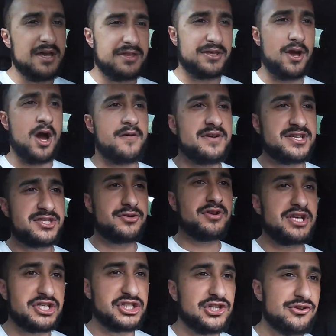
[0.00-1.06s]
The
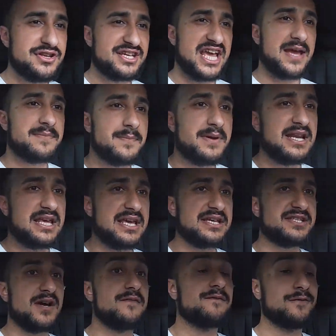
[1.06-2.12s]
RS3 tuning
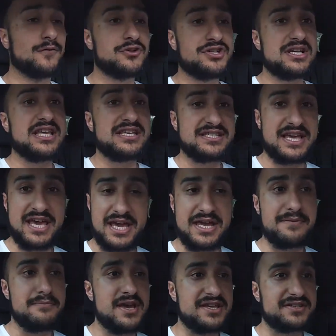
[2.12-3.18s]
capabilities, unfortunately, is a
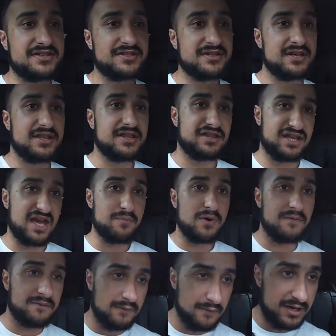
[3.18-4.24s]
hit and miss. The
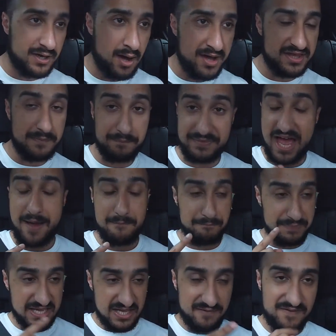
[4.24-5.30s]
M140i, that
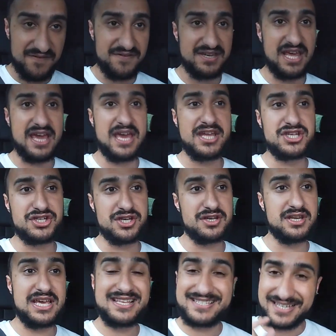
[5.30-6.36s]
B58
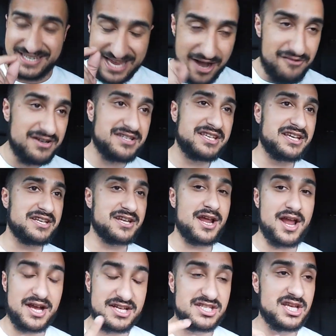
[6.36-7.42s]
engine is a guaranteed,
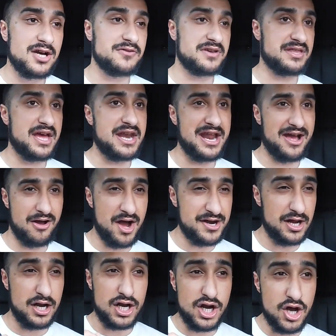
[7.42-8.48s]
and I can tell you that now. I
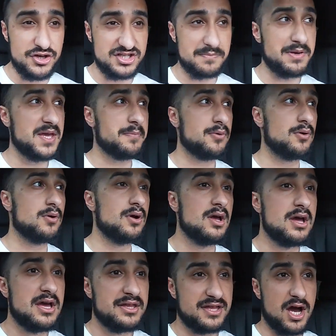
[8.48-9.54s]
know loads of people
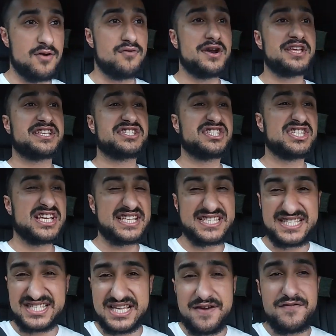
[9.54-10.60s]
that are running
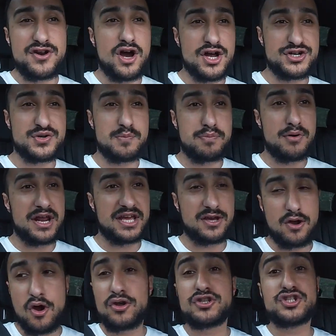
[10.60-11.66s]
600-700 brake
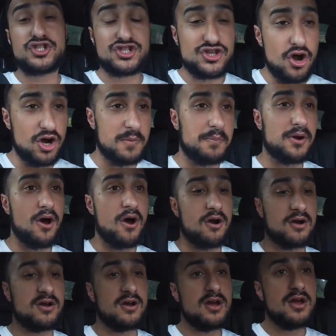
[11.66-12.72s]
on stock block,